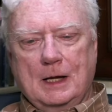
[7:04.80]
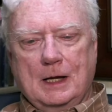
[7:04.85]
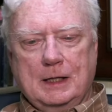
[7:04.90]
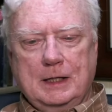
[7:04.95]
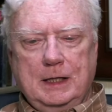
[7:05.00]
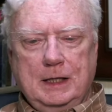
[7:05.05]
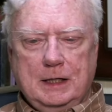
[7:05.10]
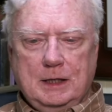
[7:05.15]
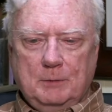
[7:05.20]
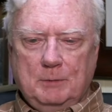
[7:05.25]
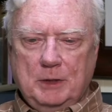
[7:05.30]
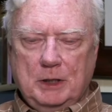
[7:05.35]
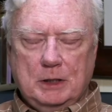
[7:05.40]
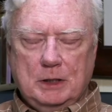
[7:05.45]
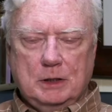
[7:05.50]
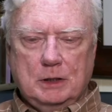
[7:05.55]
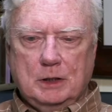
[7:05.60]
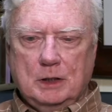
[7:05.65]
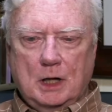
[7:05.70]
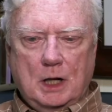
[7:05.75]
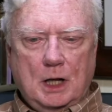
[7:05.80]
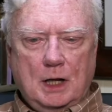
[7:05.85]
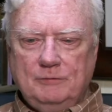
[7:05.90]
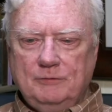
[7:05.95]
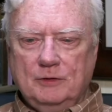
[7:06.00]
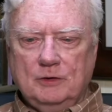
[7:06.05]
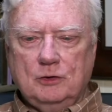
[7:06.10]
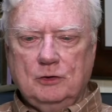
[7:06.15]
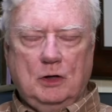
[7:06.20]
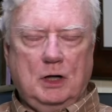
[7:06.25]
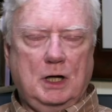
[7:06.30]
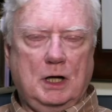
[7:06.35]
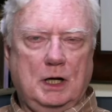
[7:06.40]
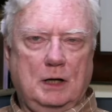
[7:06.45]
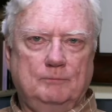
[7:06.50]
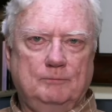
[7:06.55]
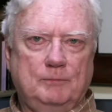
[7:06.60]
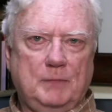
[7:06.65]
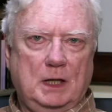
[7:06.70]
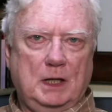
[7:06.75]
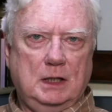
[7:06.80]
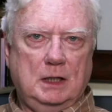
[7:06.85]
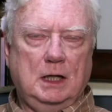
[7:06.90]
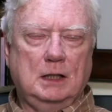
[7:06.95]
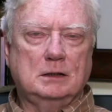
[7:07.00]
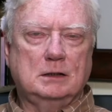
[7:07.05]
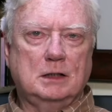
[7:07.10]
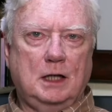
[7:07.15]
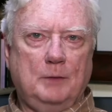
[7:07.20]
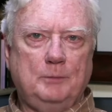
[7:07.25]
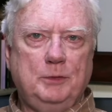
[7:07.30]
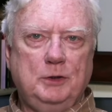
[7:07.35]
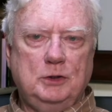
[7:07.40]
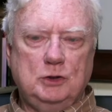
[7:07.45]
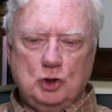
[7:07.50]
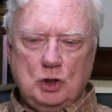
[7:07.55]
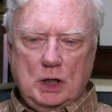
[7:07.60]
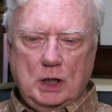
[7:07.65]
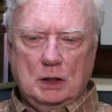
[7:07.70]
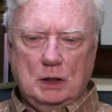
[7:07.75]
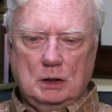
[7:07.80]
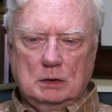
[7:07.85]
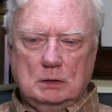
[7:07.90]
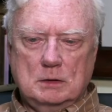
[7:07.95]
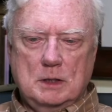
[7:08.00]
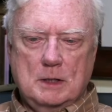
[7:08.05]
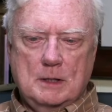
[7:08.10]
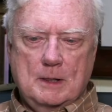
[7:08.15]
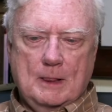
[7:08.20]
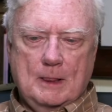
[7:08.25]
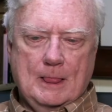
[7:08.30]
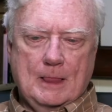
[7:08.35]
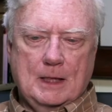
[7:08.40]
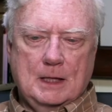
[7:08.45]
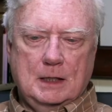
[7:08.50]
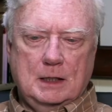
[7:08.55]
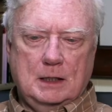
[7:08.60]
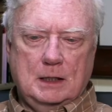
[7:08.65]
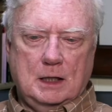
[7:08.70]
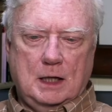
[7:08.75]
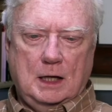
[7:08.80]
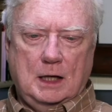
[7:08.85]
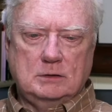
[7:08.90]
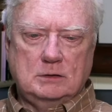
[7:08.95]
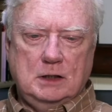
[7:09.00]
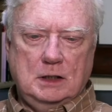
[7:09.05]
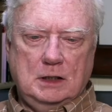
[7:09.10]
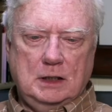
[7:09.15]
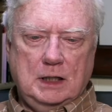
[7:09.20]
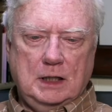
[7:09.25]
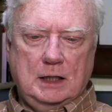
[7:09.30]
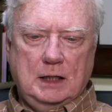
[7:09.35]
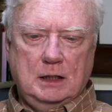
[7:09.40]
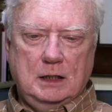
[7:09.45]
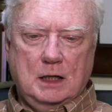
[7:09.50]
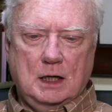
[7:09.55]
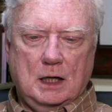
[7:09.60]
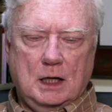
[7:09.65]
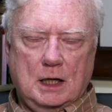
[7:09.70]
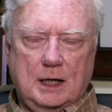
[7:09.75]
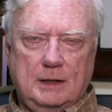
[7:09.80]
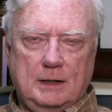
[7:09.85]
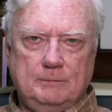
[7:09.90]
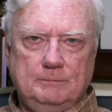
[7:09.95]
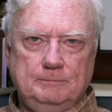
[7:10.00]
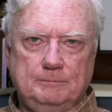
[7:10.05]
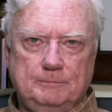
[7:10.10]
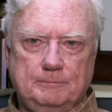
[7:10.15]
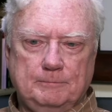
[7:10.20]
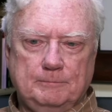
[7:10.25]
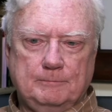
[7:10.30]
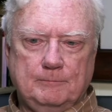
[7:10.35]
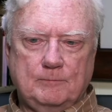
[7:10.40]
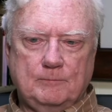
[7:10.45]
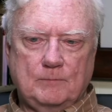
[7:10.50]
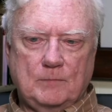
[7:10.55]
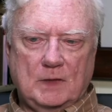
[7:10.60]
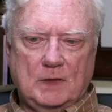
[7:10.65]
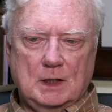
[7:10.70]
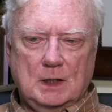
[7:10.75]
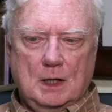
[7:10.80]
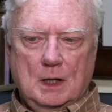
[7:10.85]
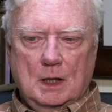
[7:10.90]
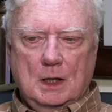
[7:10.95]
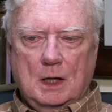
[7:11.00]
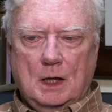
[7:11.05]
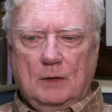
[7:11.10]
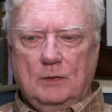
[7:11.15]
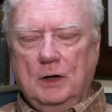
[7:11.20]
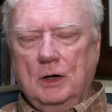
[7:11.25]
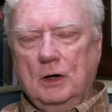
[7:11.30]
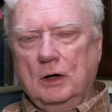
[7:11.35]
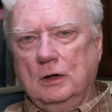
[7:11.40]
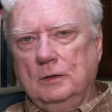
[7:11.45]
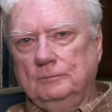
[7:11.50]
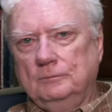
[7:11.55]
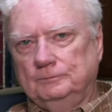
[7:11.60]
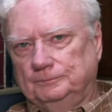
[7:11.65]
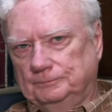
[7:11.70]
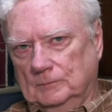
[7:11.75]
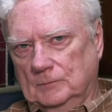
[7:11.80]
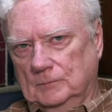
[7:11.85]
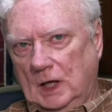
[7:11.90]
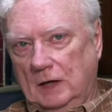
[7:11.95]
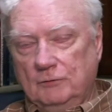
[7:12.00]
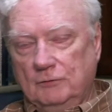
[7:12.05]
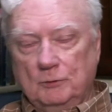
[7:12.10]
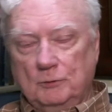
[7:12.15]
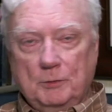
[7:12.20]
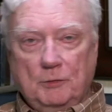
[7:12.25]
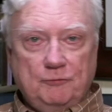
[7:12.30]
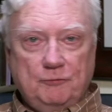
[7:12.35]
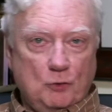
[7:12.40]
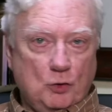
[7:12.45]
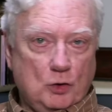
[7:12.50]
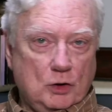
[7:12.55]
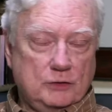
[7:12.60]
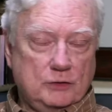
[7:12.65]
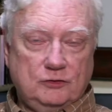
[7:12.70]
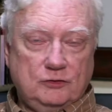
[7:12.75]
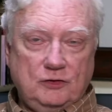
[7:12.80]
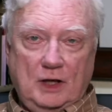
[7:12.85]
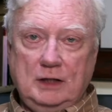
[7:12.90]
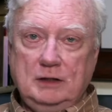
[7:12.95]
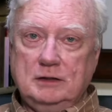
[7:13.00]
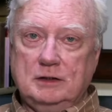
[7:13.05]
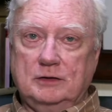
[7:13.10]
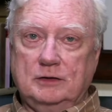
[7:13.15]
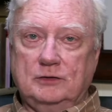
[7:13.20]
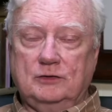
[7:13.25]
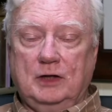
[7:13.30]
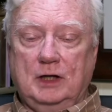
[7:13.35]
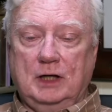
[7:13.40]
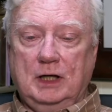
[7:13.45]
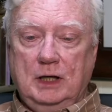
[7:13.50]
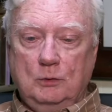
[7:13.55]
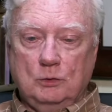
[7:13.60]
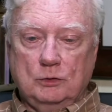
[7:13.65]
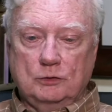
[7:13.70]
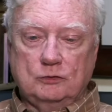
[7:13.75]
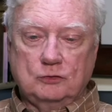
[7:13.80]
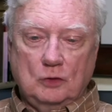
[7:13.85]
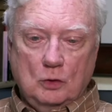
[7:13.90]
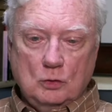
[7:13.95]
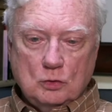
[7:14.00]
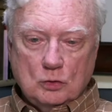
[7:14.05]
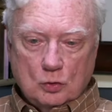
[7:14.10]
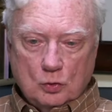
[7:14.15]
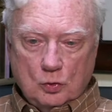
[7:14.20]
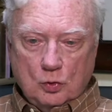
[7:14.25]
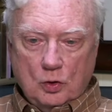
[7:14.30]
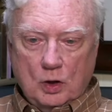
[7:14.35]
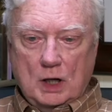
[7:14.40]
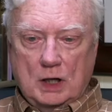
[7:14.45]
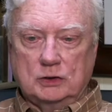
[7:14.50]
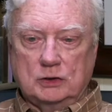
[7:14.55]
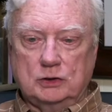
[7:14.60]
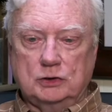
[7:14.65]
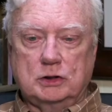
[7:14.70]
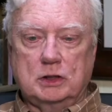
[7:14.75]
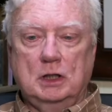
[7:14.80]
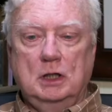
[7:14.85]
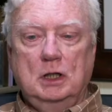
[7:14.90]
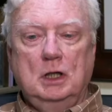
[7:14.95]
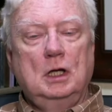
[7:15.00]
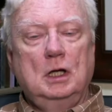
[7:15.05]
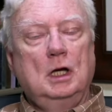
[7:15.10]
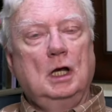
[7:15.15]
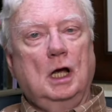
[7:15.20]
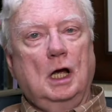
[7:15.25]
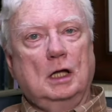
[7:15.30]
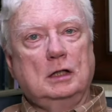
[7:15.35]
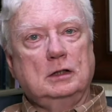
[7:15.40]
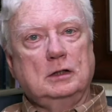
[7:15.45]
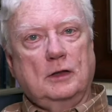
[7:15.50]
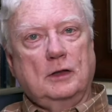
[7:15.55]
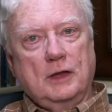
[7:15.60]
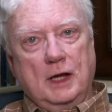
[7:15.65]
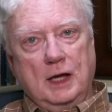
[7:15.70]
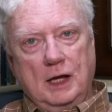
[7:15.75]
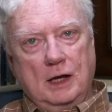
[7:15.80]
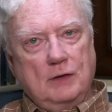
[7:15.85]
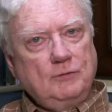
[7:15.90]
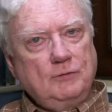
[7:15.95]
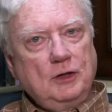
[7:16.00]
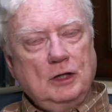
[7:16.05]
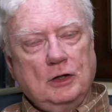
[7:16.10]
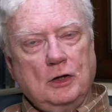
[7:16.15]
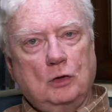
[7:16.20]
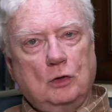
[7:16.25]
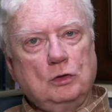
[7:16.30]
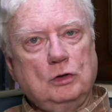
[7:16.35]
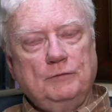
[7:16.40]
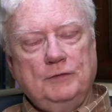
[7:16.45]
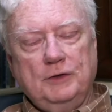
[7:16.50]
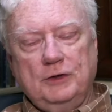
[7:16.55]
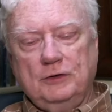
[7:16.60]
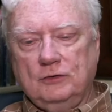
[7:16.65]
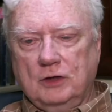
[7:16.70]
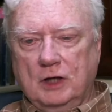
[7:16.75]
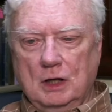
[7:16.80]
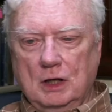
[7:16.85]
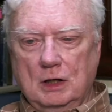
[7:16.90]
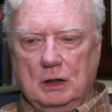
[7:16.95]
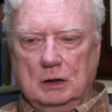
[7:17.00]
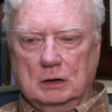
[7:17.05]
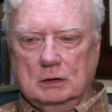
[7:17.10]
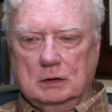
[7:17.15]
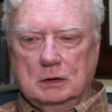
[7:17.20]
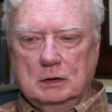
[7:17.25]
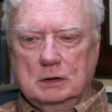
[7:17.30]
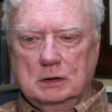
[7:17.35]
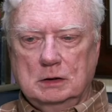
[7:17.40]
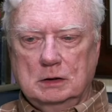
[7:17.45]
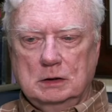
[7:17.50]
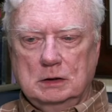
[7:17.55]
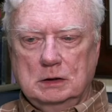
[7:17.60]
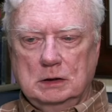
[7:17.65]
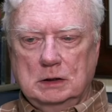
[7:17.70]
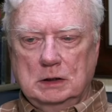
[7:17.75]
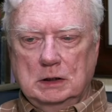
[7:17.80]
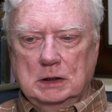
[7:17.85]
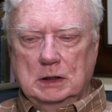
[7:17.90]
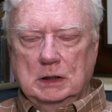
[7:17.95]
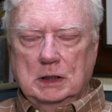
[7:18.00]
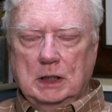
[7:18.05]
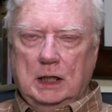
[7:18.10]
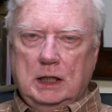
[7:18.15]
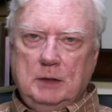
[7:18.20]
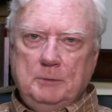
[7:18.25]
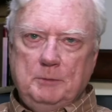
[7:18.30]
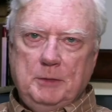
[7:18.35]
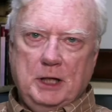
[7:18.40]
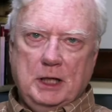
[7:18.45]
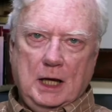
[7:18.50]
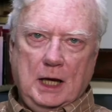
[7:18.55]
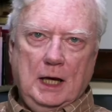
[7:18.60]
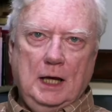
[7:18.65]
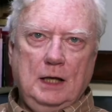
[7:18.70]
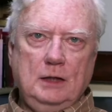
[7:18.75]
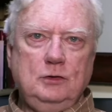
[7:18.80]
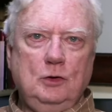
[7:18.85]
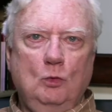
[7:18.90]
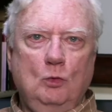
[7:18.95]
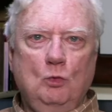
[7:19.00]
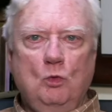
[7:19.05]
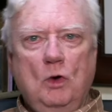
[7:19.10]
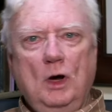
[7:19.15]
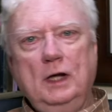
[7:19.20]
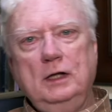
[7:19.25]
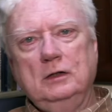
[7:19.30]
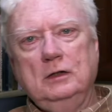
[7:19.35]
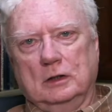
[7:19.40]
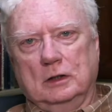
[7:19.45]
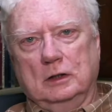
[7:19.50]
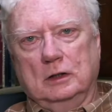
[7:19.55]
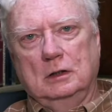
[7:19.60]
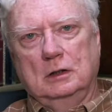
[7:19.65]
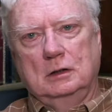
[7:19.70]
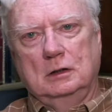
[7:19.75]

he committed an awful crime and he ended up in jail in 1989. And there even before his sentencing, he was so crushed under the heavy load of his guilt. And he began to wonder